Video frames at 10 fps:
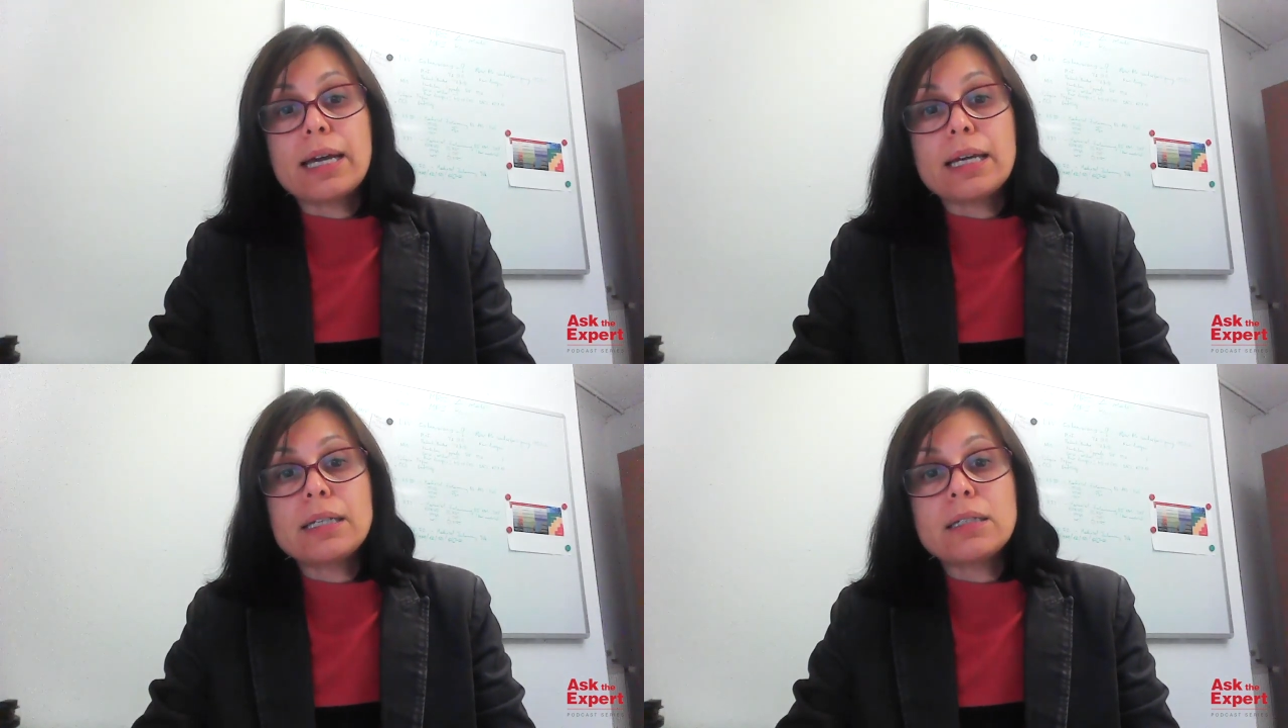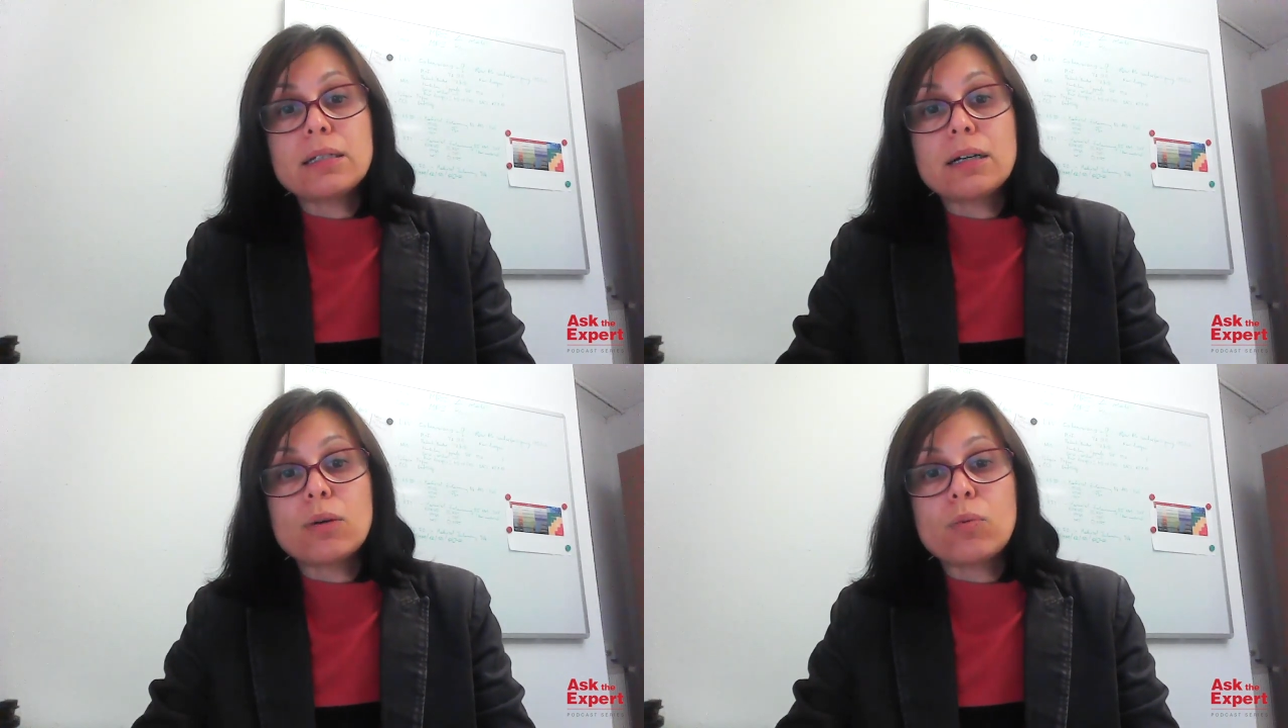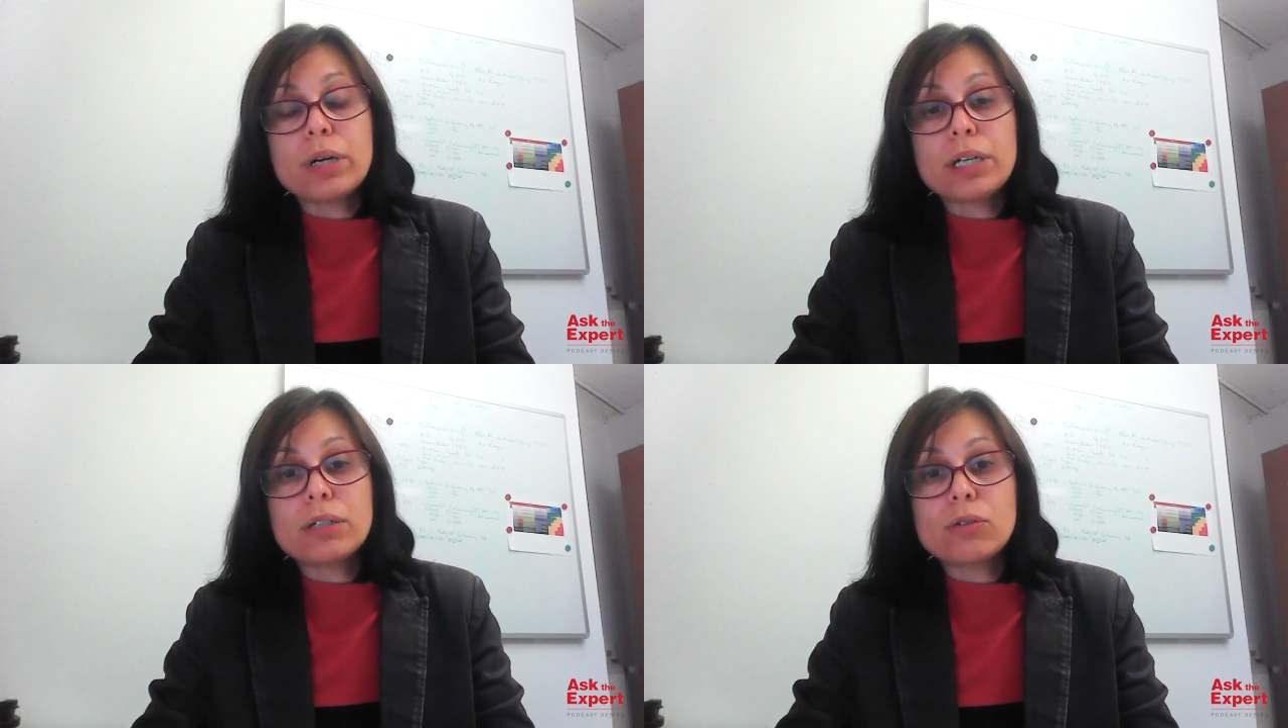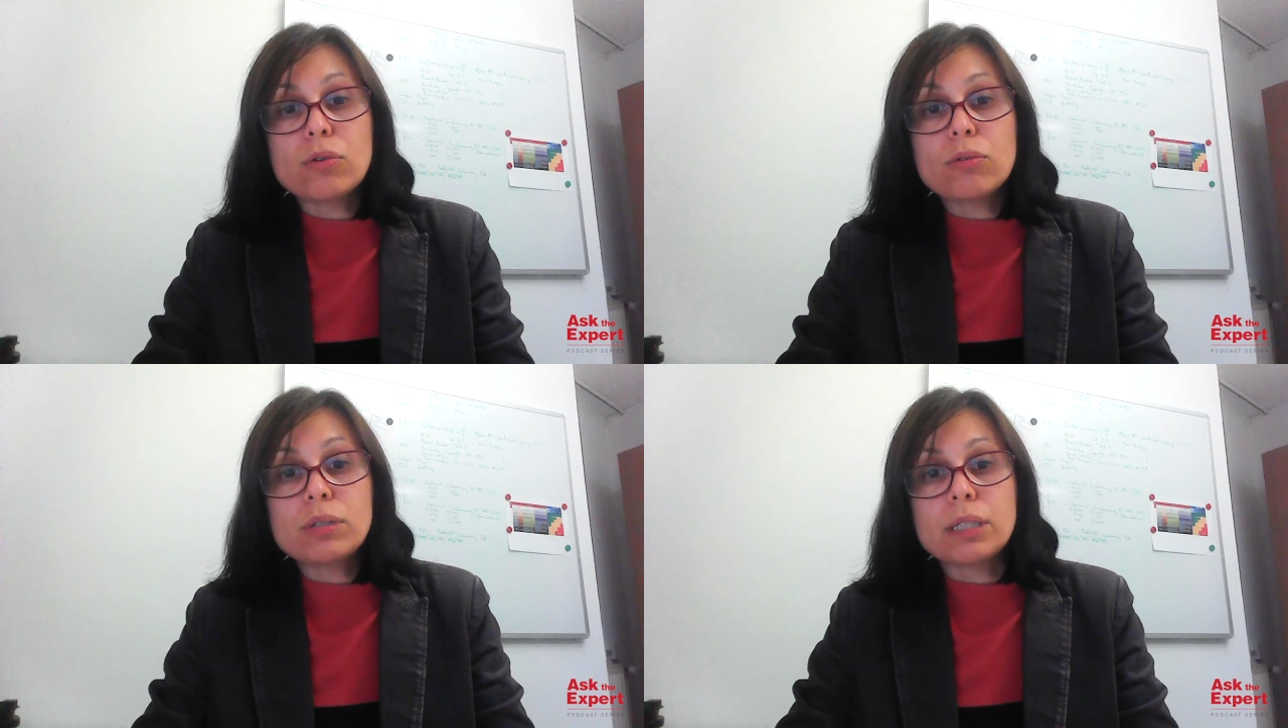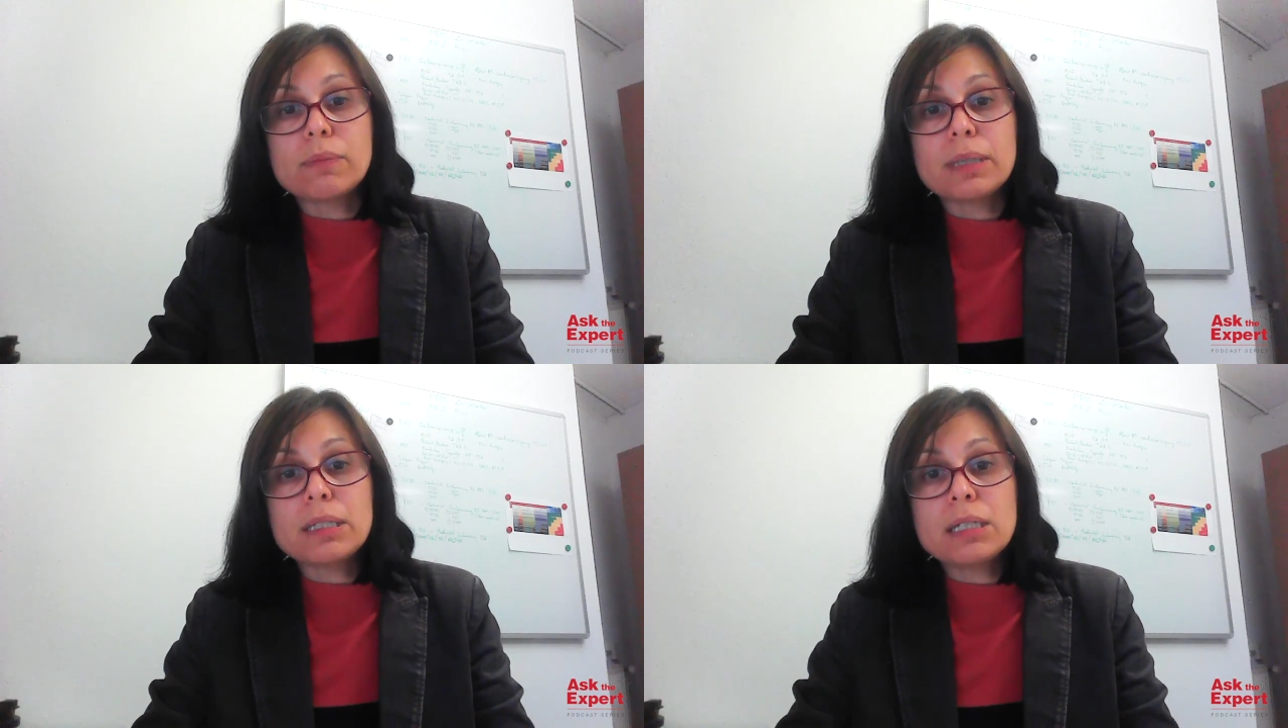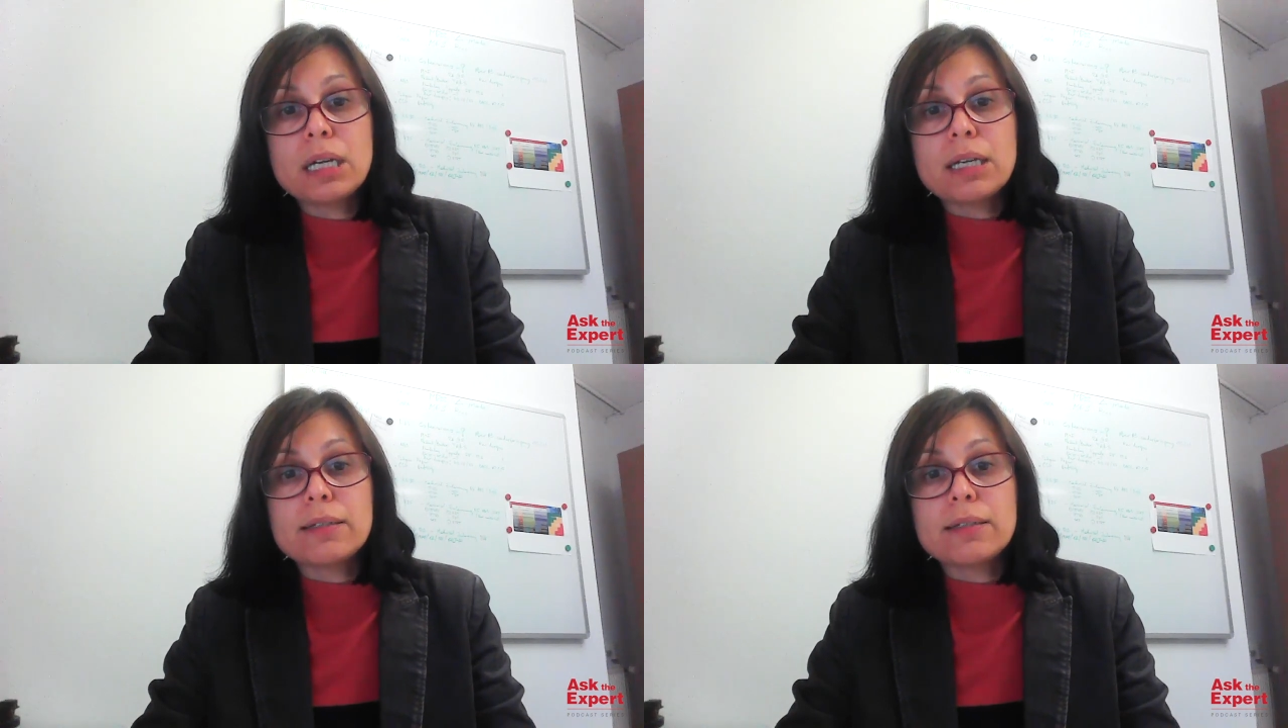at a working load limit,